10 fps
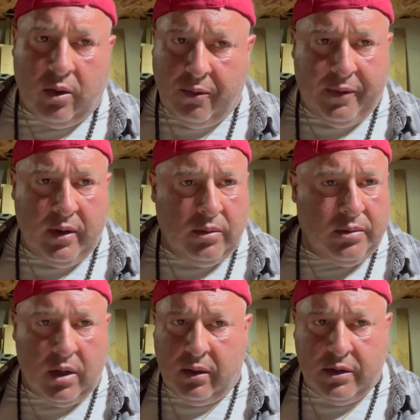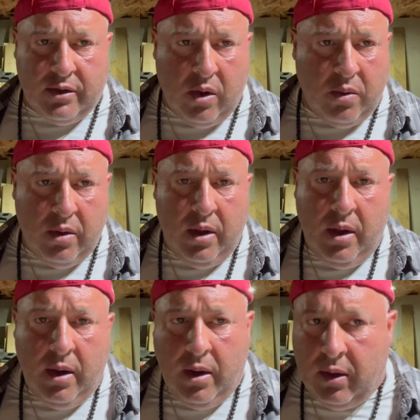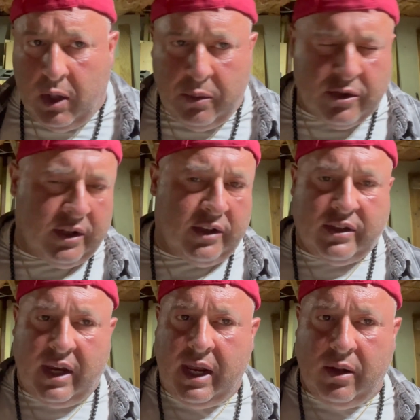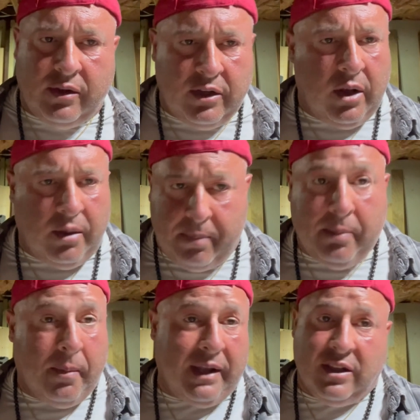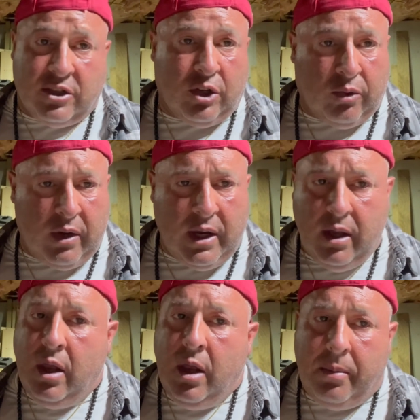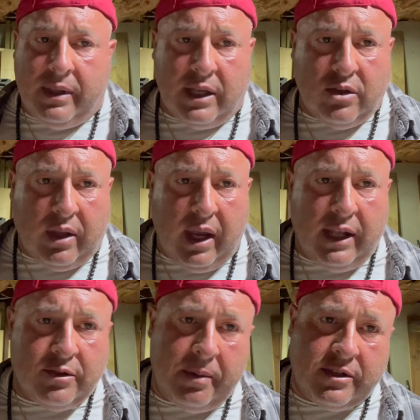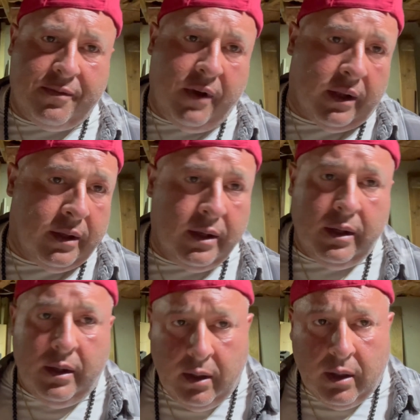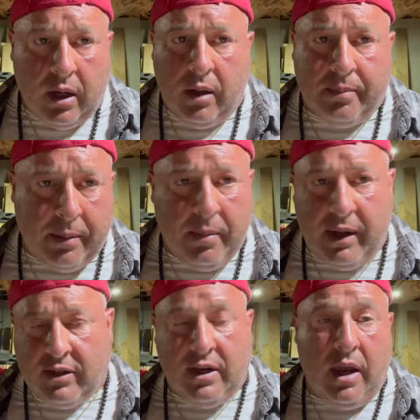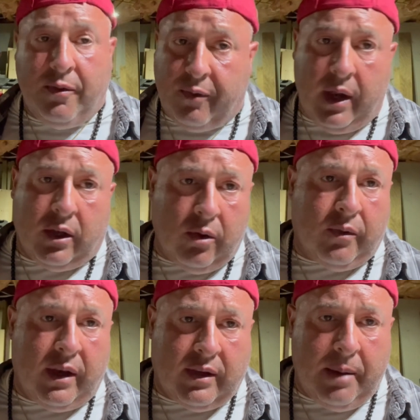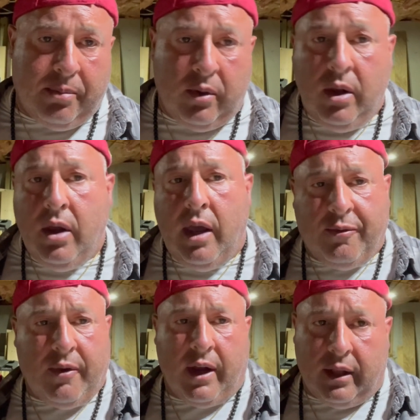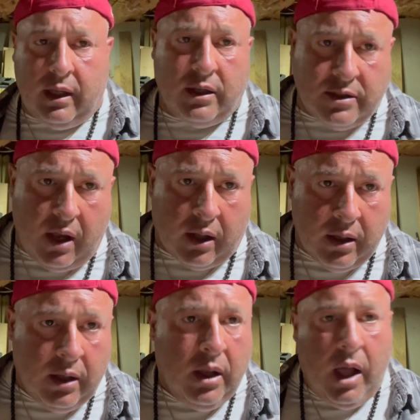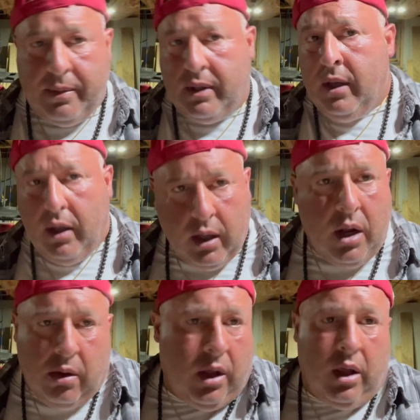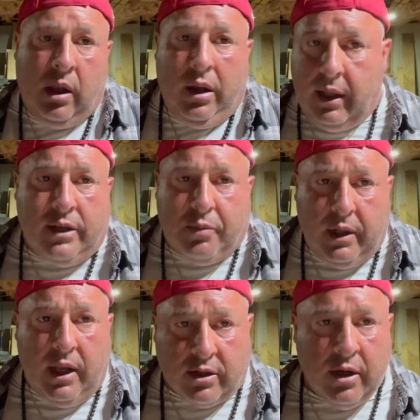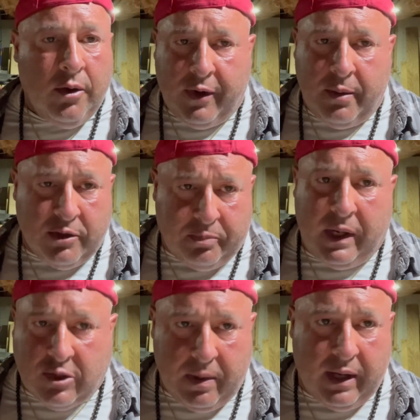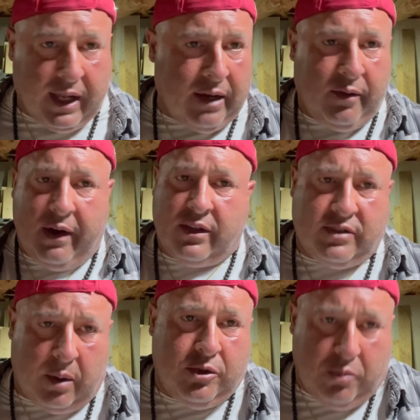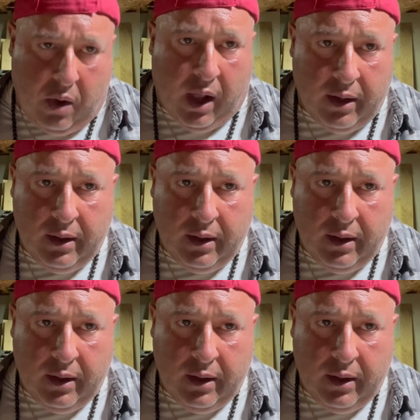Don't feel, there's no one's going to say, people might disagree, but that's okay. That's what makes it fun. People might say, hey, Frank, you're a great taper. Hey, Frank, I think you suck. I mean, it is what it is. Freedom of speech, man. You got every right to say what you want.